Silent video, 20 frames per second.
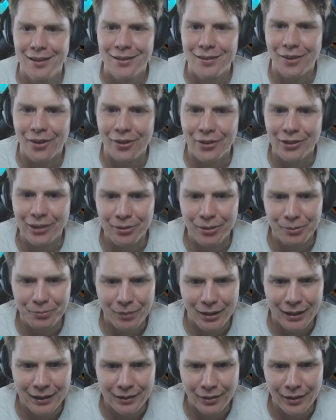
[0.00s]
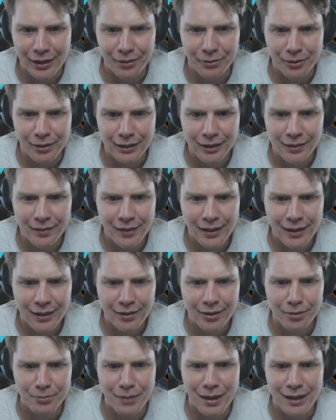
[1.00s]
Totally went blank on that one. Let's get
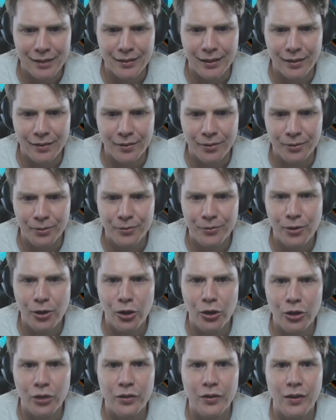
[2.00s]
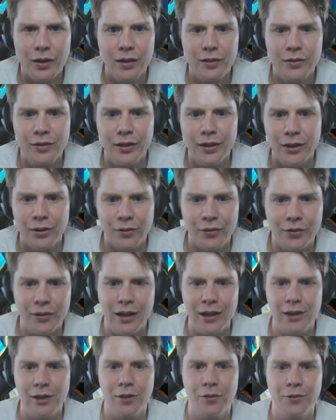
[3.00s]
into the match now. So we've got Janil
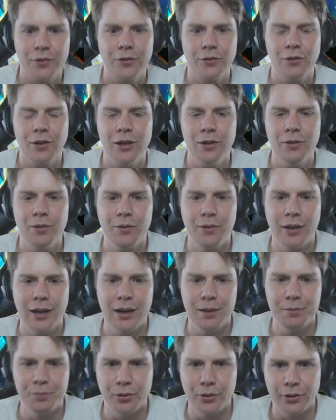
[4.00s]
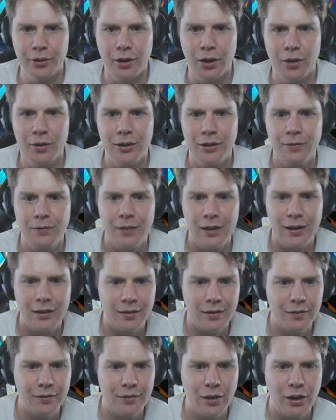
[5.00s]
starting off straight away with an air balloon, going
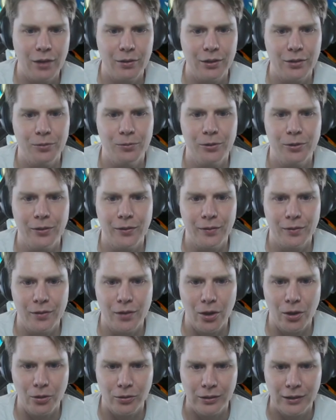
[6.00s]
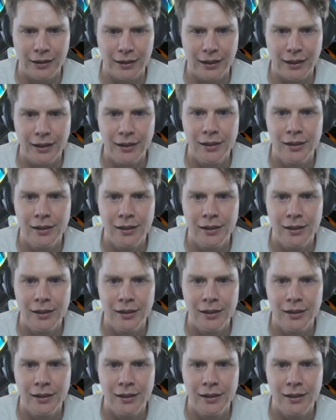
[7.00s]
defensive, going towards his goal here.